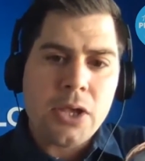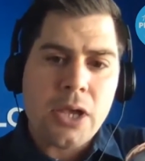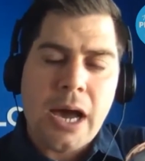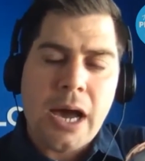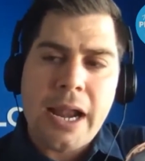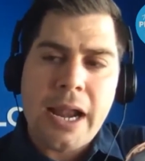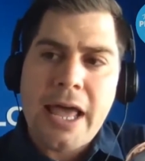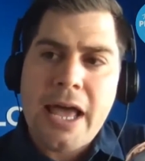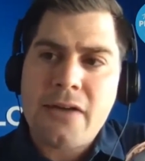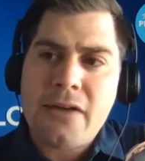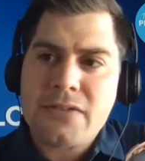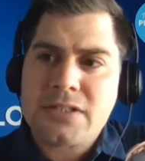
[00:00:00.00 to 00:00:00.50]
you
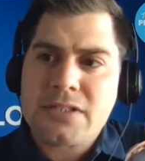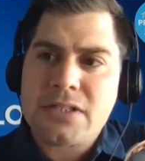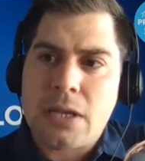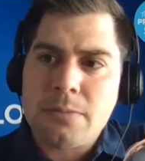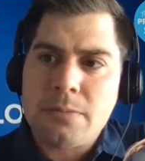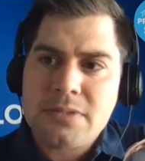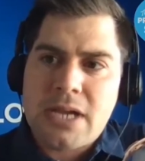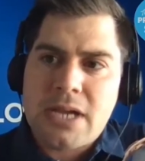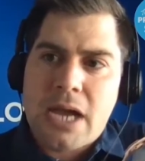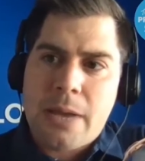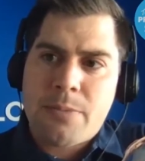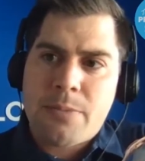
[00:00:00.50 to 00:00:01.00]
got to have
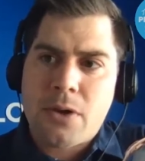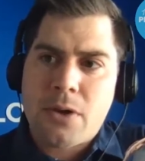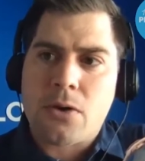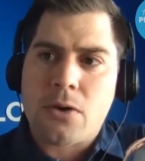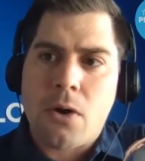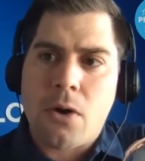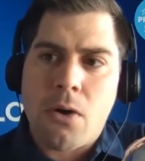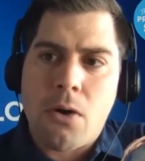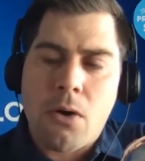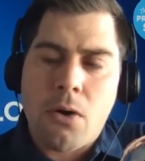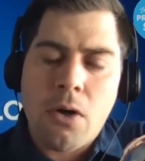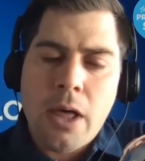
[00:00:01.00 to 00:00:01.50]
some type
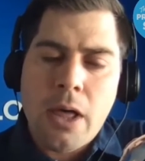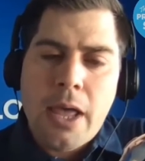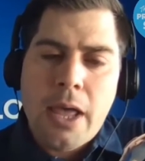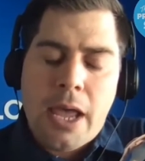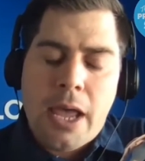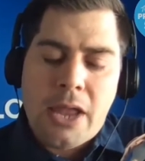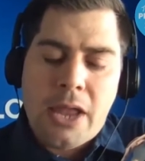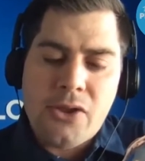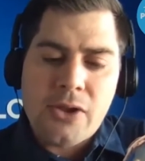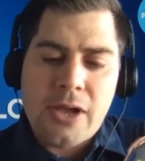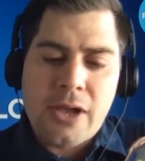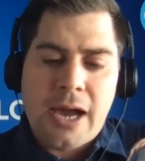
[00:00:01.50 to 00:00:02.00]
of goal
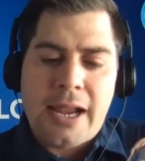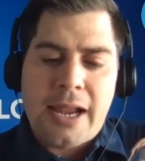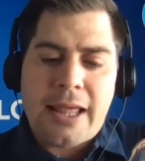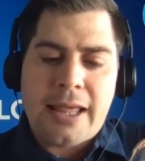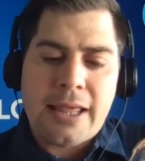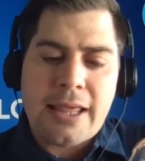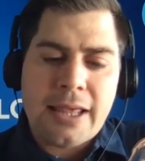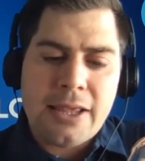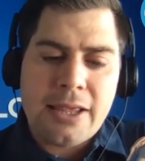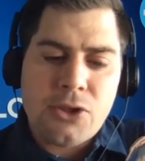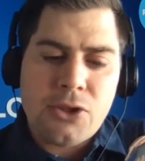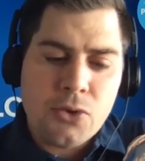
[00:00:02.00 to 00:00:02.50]
and you
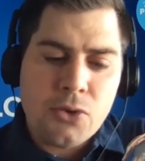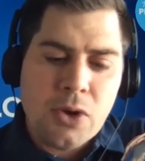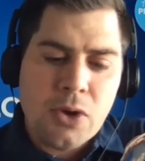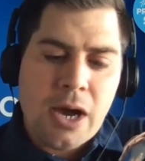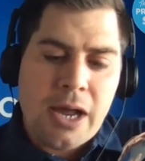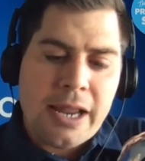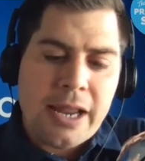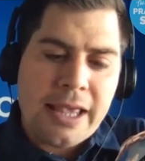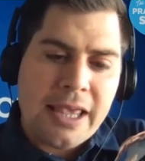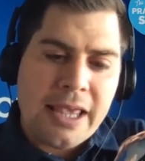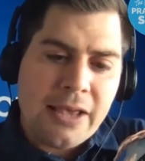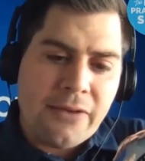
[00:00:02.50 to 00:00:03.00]
got to you
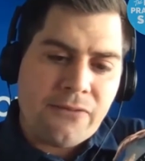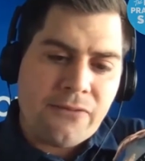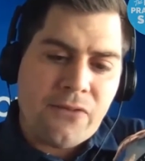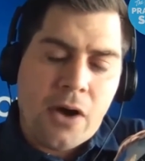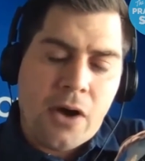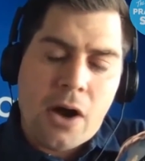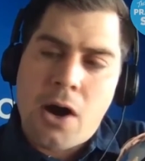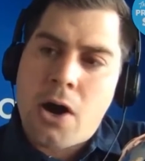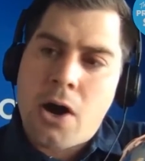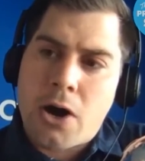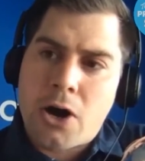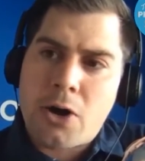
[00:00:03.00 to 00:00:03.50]
got to
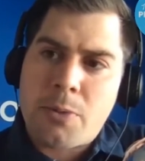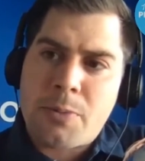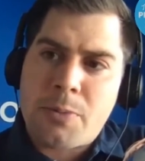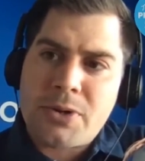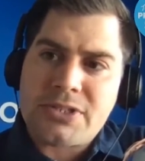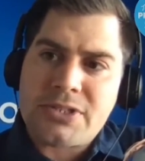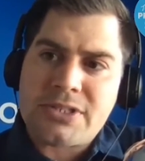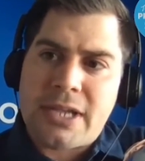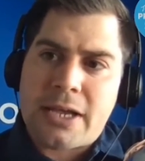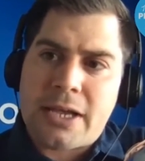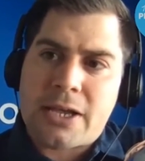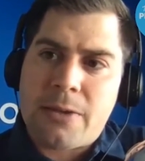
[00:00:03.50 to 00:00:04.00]
give
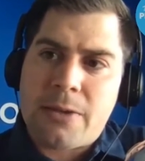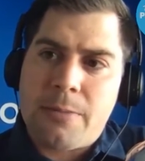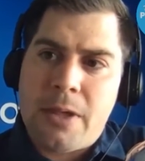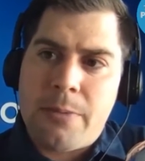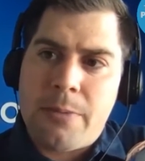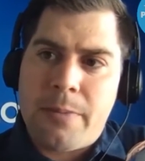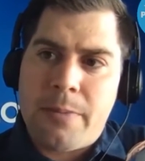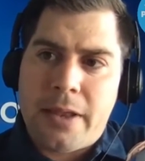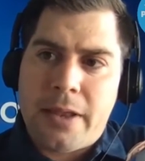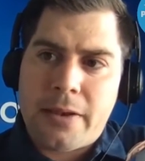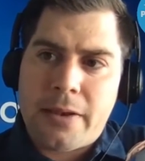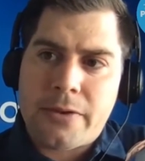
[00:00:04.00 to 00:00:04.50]
100%
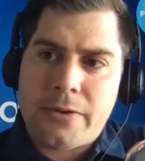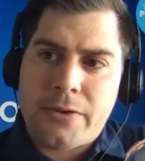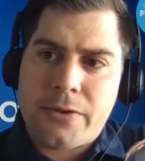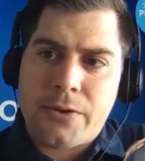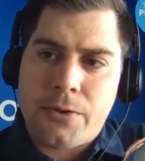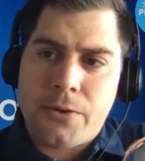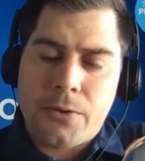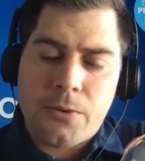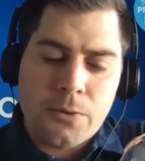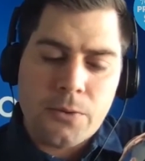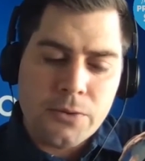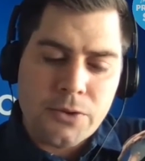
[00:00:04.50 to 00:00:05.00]
commitment
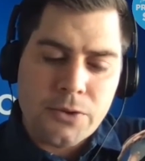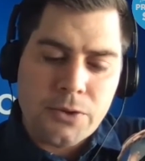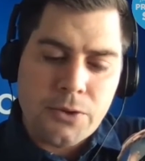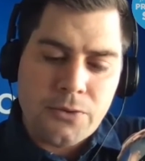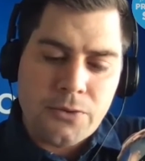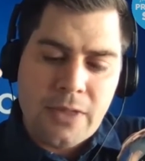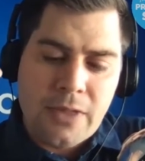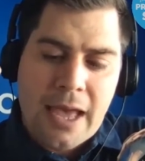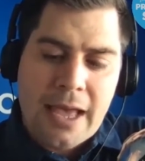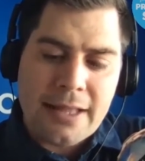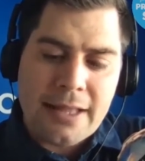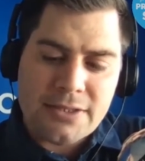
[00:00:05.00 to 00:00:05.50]
to
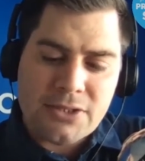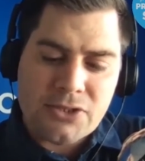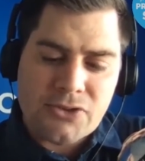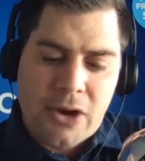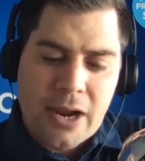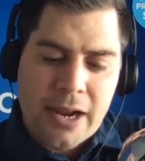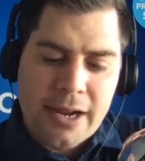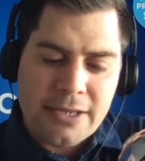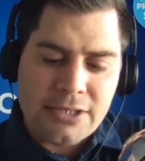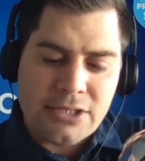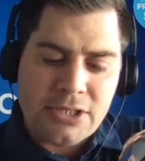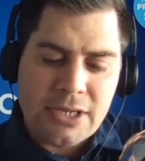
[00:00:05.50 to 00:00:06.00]
to that
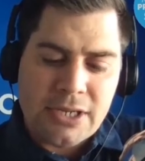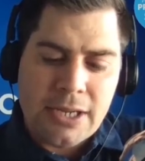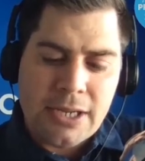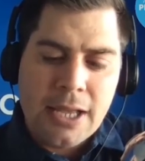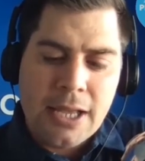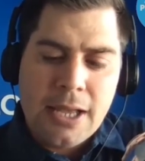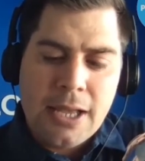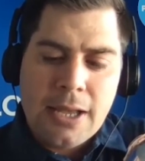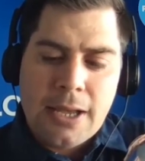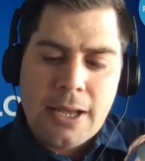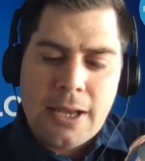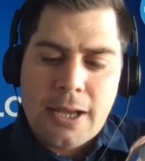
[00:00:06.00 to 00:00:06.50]

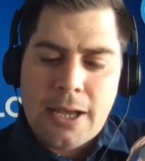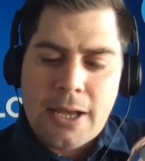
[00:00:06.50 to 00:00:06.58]
strategy.